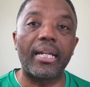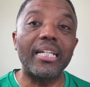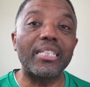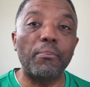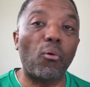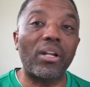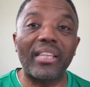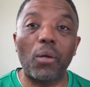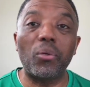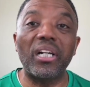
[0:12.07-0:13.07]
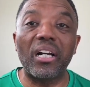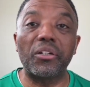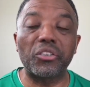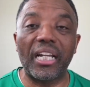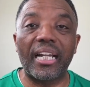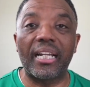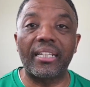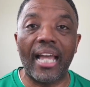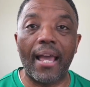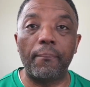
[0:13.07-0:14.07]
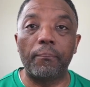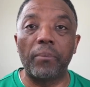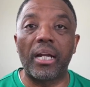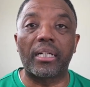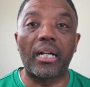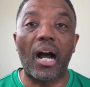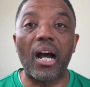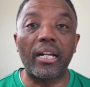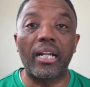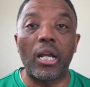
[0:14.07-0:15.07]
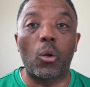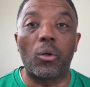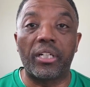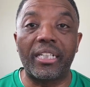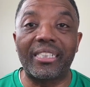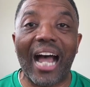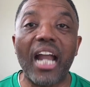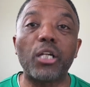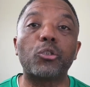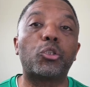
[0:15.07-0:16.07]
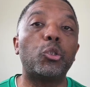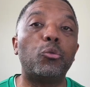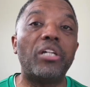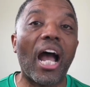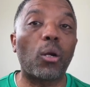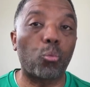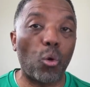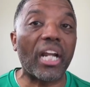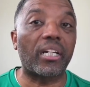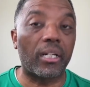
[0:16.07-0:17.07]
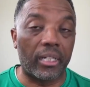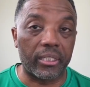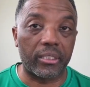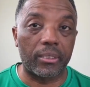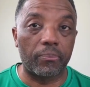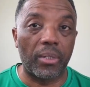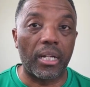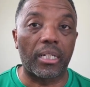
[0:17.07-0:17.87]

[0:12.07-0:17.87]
It's important that we understand that God desires to direct us.